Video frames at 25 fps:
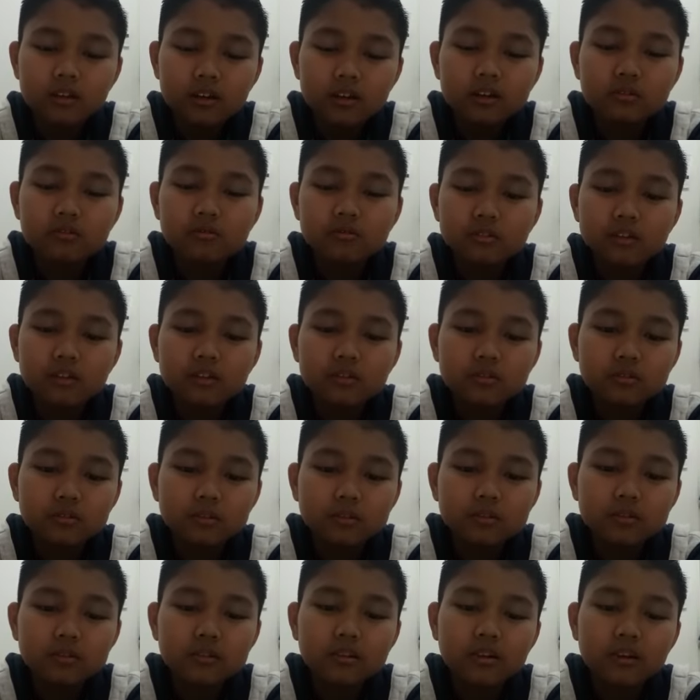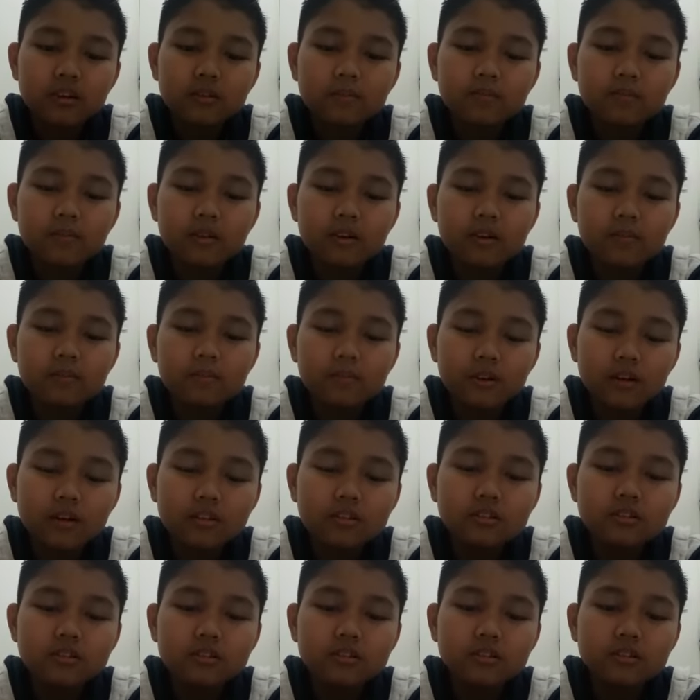Arivianto, and my
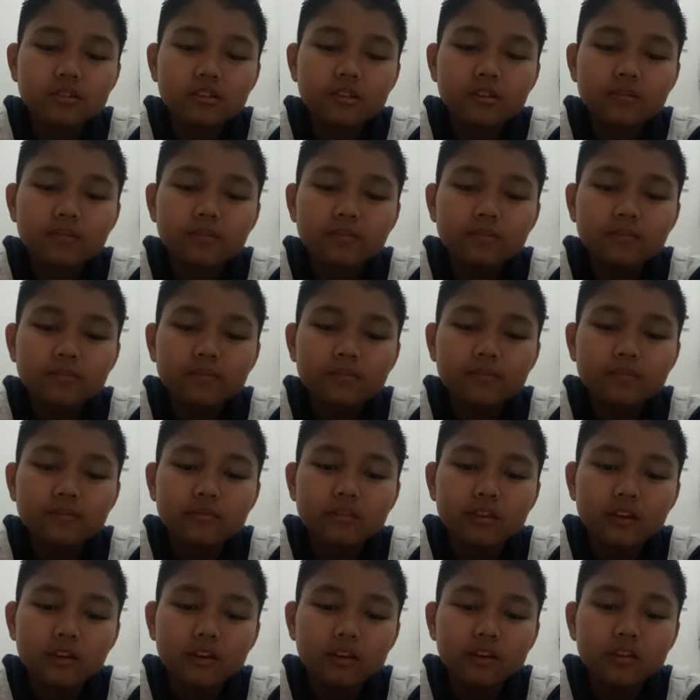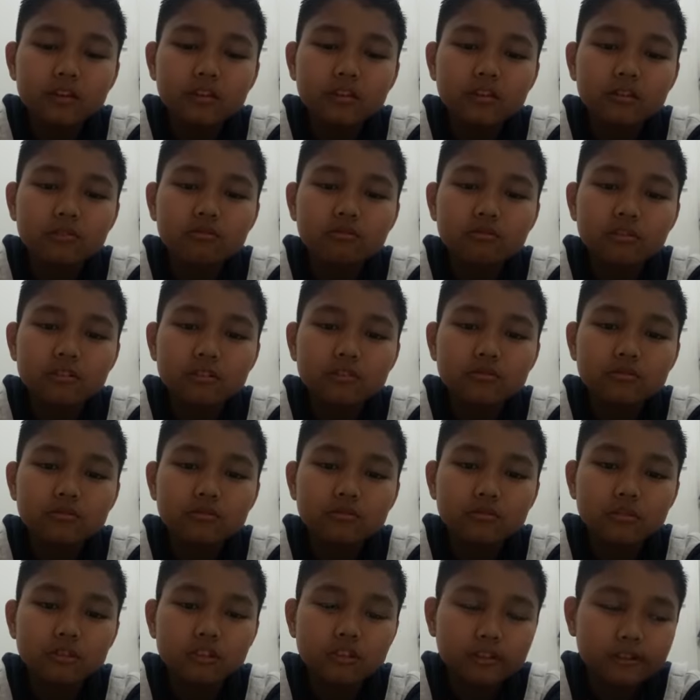mother's name Arianti
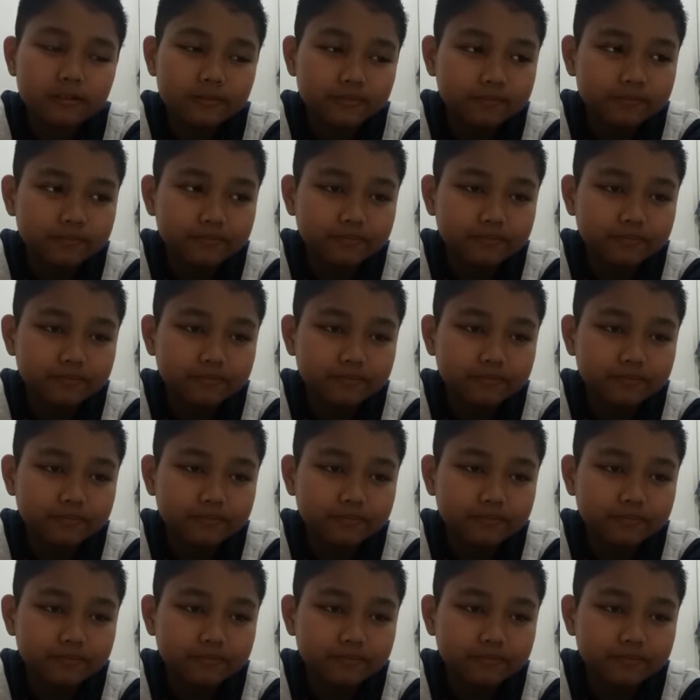Widyastuti.